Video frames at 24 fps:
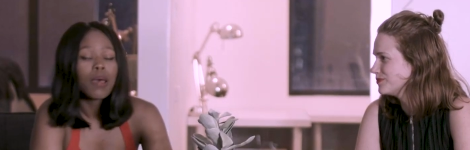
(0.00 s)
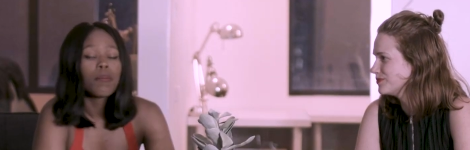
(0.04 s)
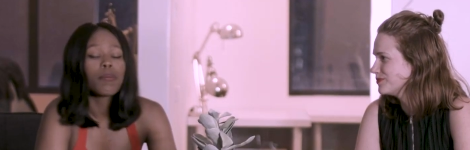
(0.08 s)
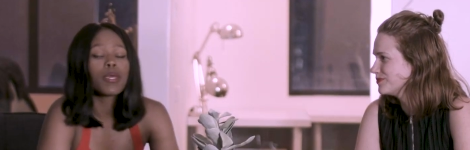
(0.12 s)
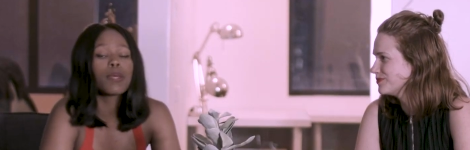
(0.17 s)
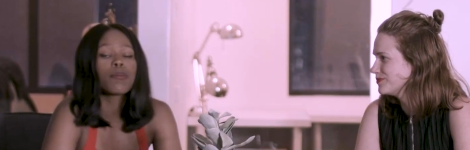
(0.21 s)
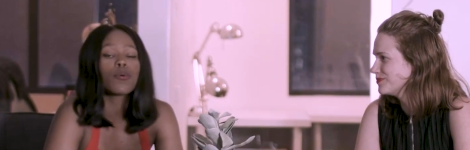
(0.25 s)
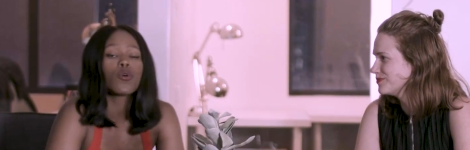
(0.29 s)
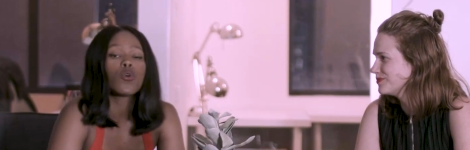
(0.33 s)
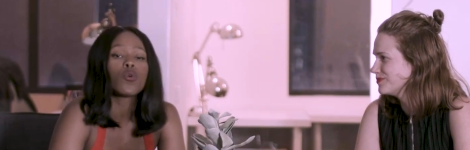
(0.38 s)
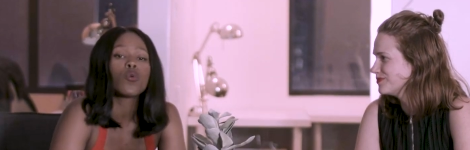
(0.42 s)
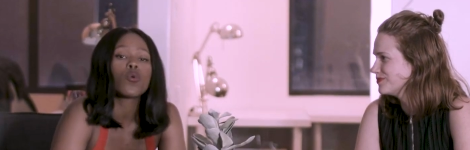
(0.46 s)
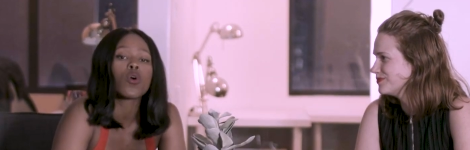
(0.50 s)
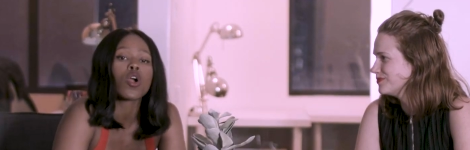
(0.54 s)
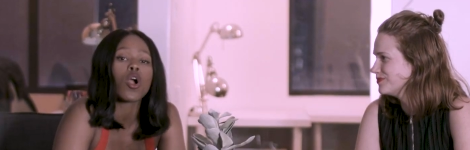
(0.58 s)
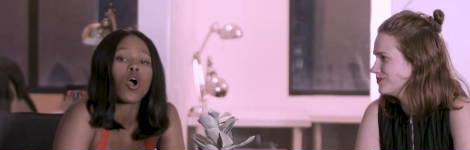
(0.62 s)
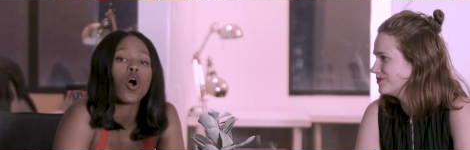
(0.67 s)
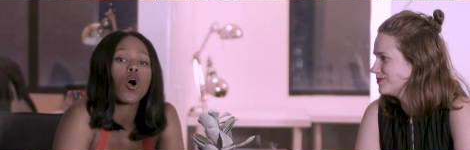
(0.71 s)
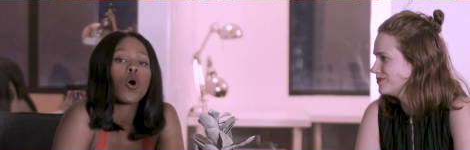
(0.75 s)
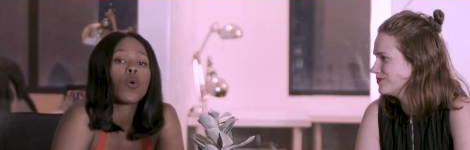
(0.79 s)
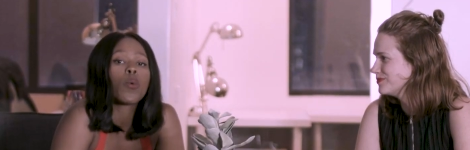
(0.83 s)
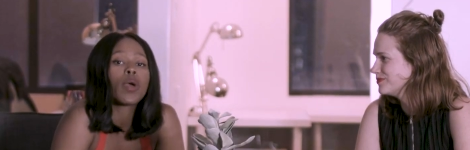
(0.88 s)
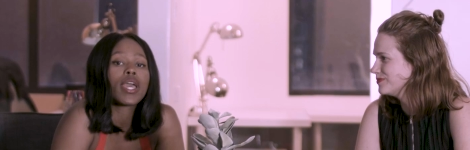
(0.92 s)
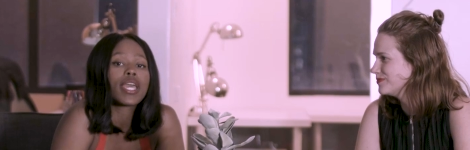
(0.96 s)
Speaker 1: People who are
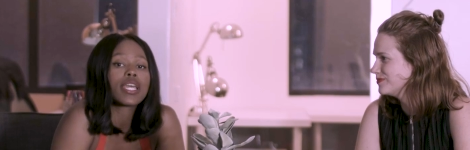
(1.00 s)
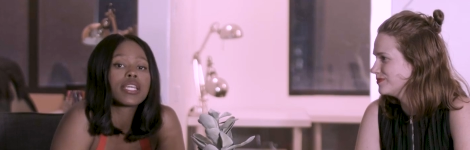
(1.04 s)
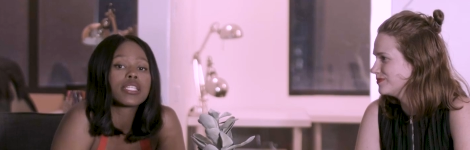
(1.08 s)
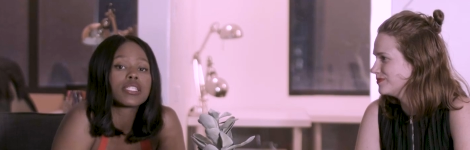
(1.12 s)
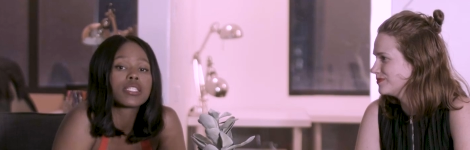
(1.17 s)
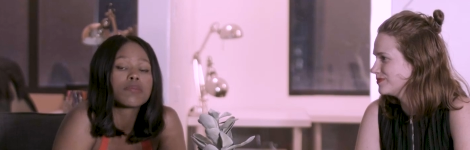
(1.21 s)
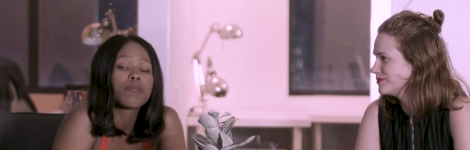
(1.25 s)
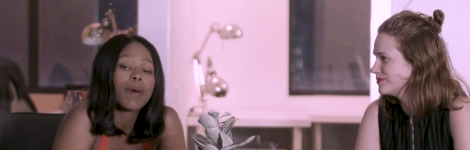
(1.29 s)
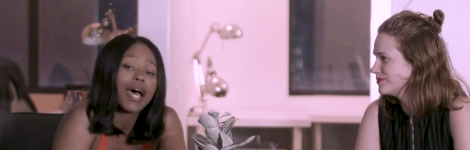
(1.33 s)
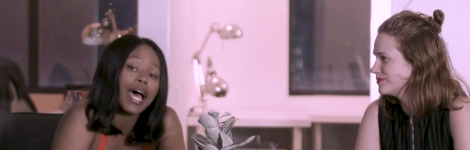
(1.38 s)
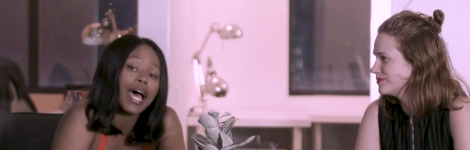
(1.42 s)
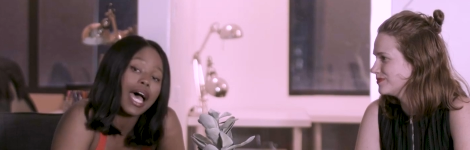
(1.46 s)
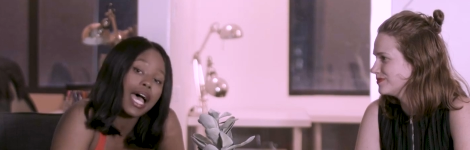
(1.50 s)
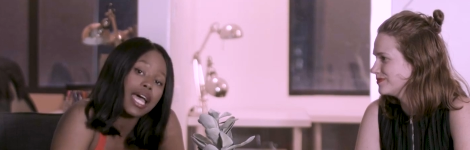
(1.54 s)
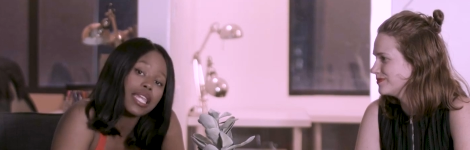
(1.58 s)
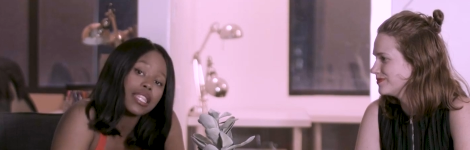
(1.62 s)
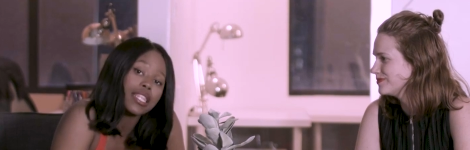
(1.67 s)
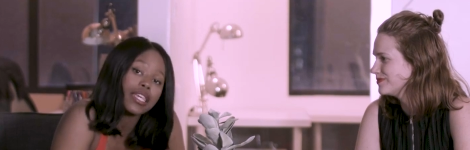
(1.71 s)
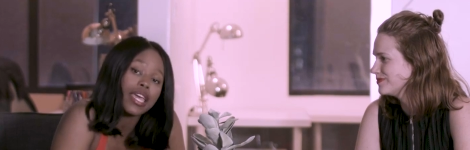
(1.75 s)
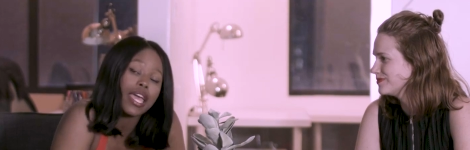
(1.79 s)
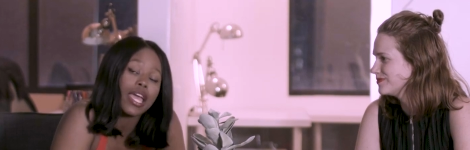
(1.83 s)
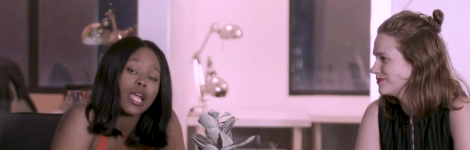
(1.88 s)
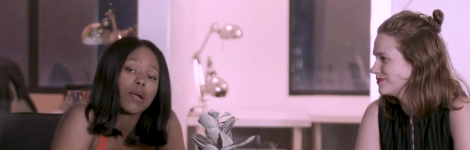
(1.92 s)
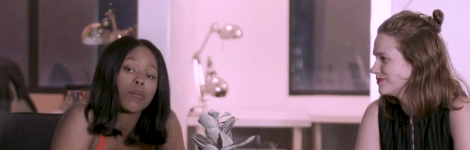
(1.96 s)
always behind
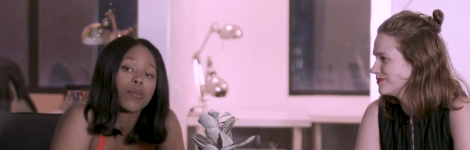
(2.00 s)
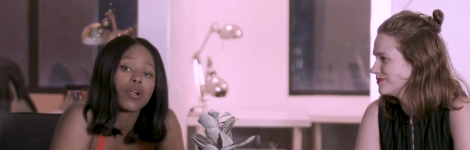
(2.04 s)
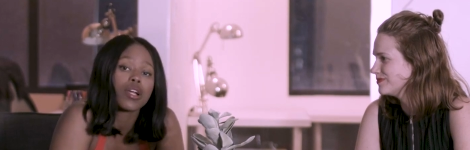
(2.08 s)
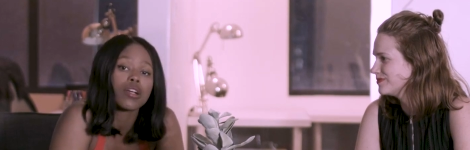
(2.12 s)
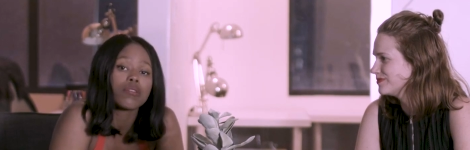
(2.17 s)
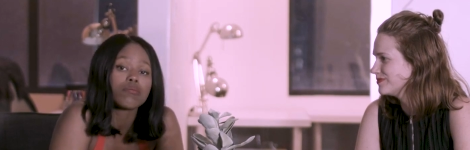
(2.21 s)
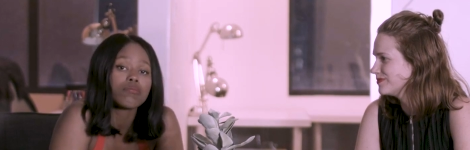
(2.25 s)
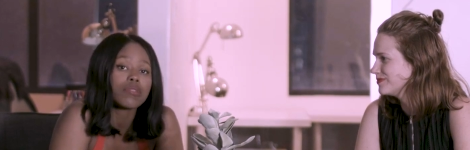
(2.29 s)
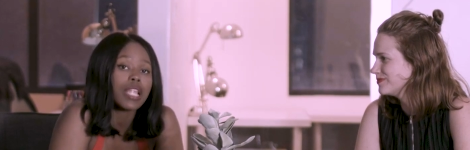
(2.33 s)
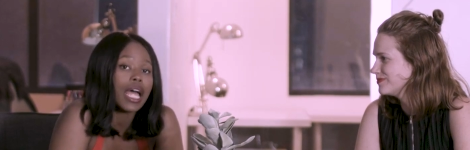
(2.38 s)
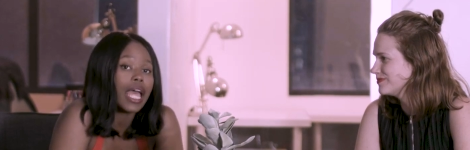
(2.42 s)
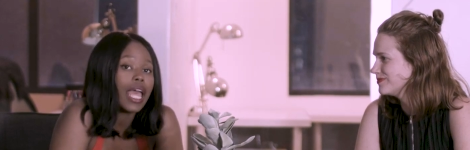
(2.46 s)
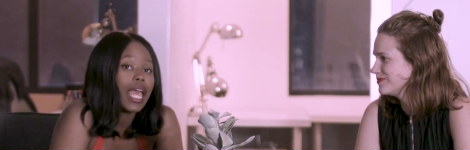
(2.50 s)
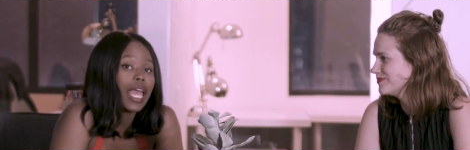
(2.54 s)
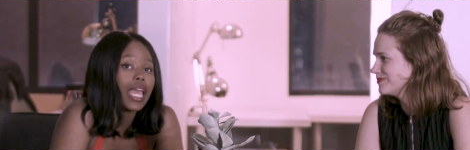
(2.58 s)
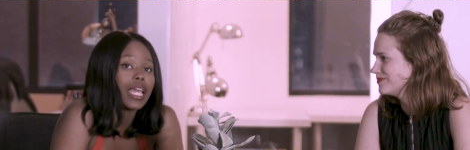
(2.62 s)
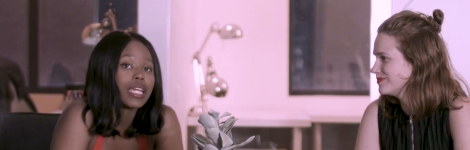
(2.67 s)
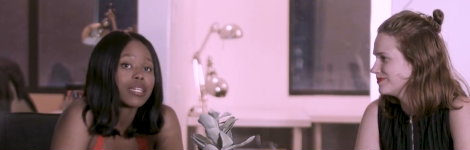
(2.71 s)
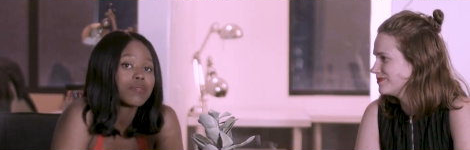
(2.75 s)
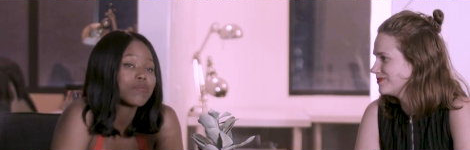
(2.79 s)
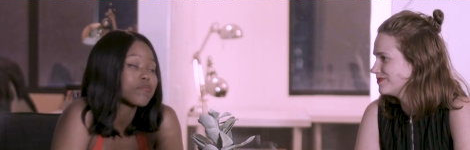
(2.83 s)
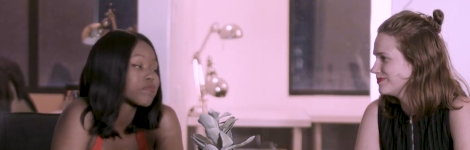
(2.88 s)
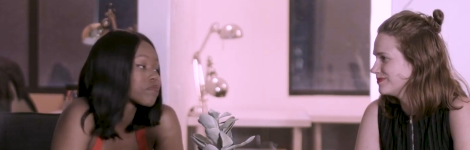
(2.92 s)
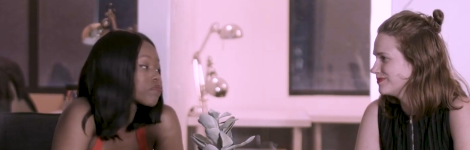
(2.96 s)
the camera,
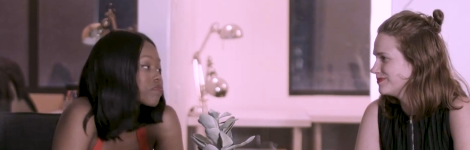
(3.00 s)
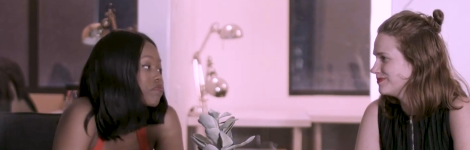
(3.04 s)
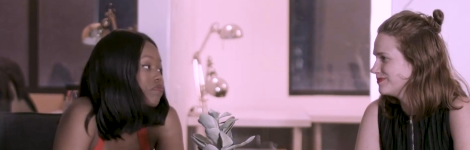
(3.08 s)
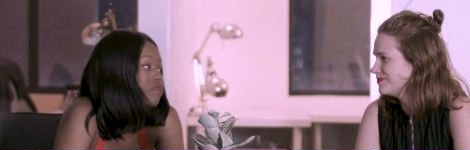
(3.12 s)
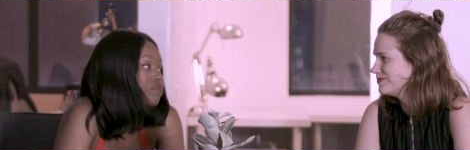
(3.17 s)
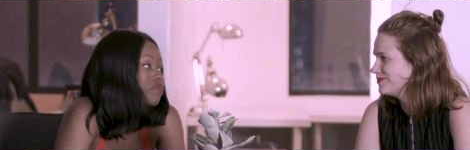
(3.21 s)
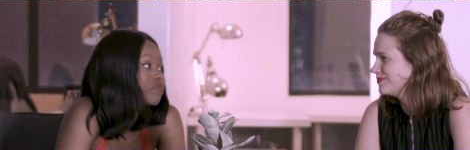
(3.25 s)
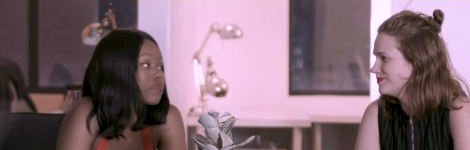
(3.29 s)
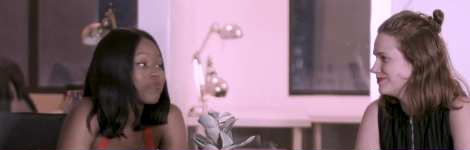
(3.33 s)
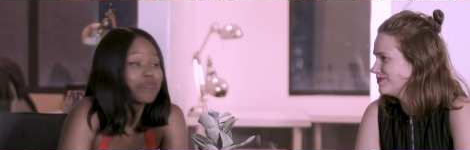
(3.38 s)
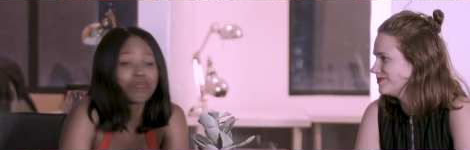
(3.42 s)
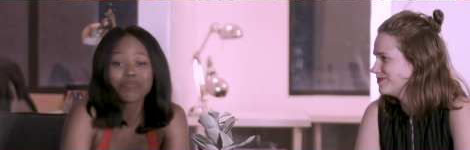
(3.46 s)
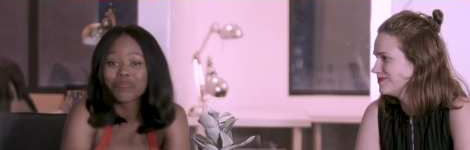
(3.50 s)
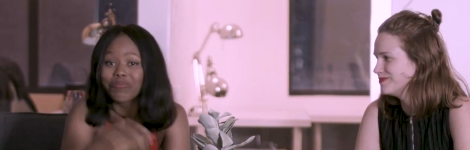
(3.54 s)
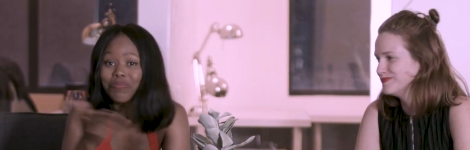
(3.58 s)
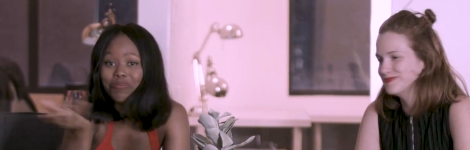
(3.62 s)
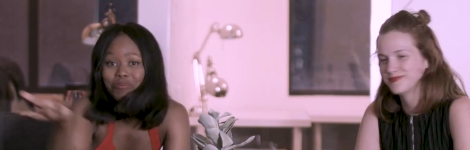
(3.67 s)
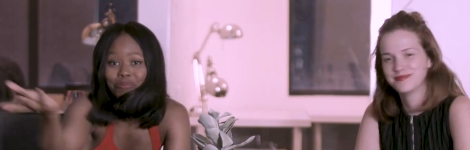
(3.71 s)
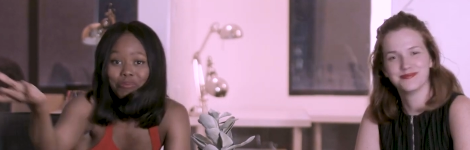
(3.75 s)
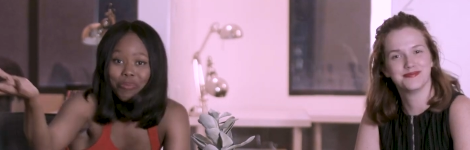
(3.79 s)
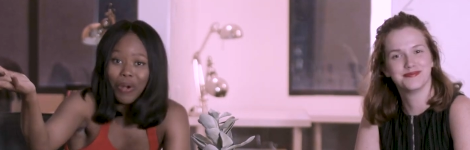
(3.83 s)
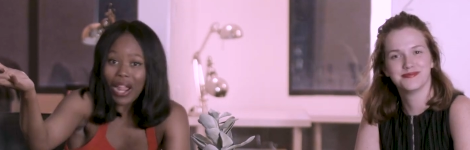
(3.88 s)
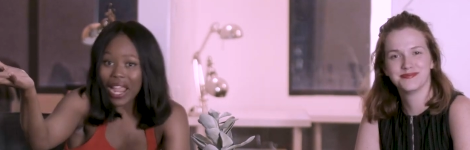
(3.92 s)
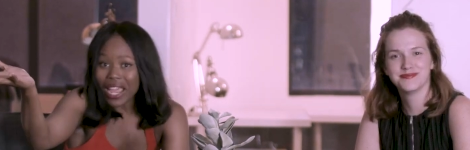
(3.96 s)
like
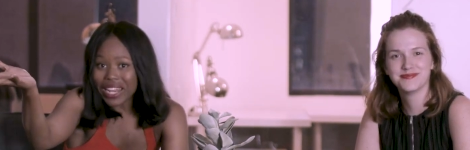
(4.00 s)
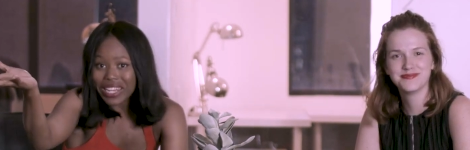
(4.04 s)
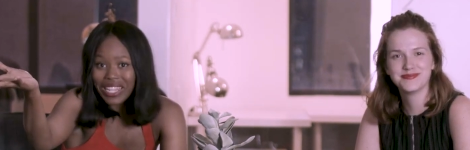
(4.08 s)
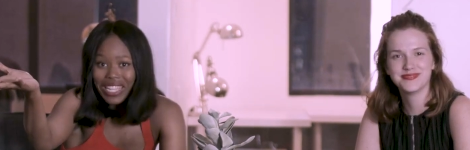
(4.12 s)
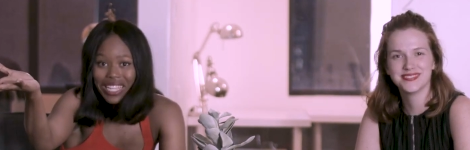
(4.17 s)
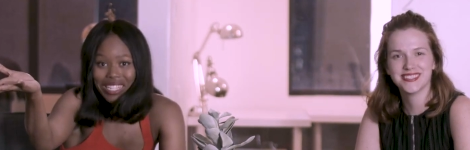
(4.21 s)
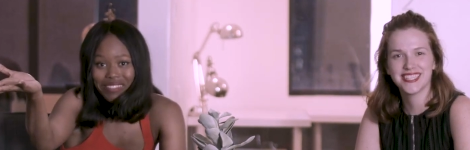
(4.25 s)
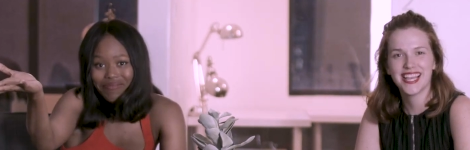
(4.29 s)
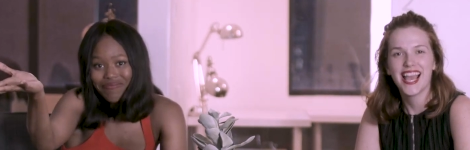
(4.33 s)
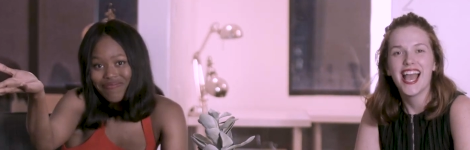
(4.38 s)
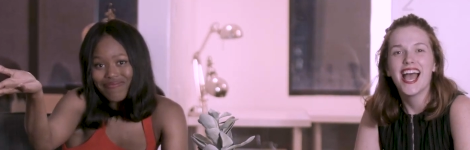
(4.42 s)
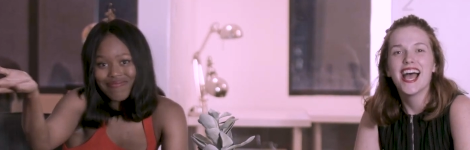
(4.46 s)
Brandy.